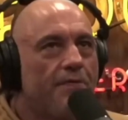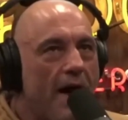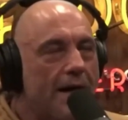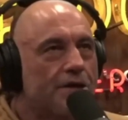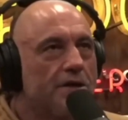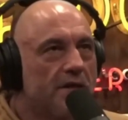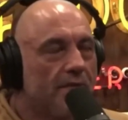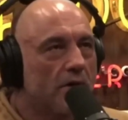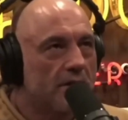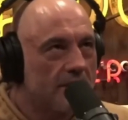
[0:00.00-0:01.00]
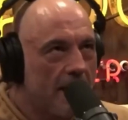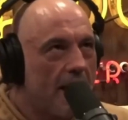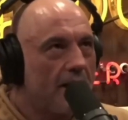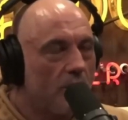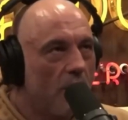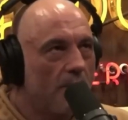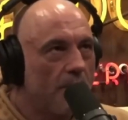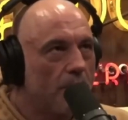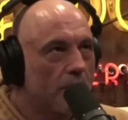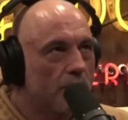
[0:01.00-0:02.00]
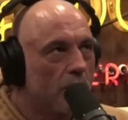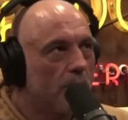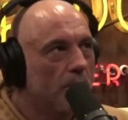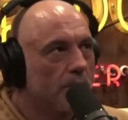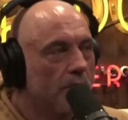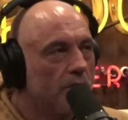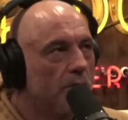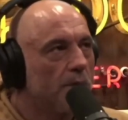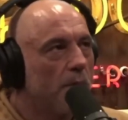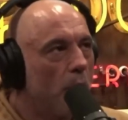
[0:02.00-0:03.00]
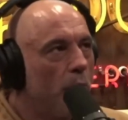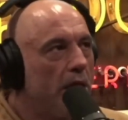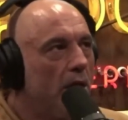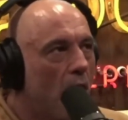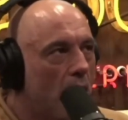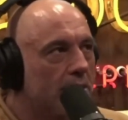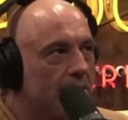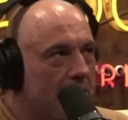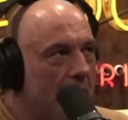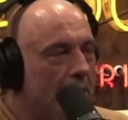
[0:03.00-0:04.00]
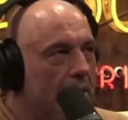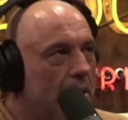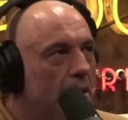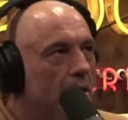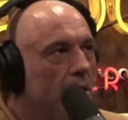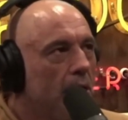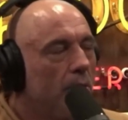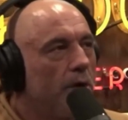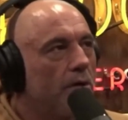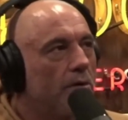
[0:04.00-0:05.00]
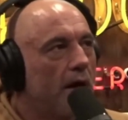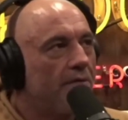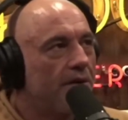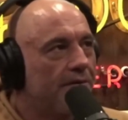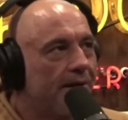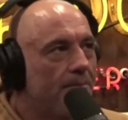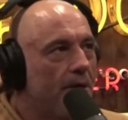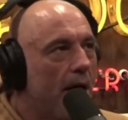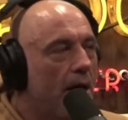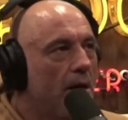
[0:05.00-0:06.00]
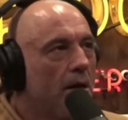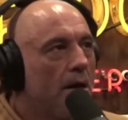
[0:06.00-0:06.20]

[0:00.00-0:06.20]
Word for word: factions of our society want people controllable consumers, but we are society, mm-hmm. and we don't have to accept that.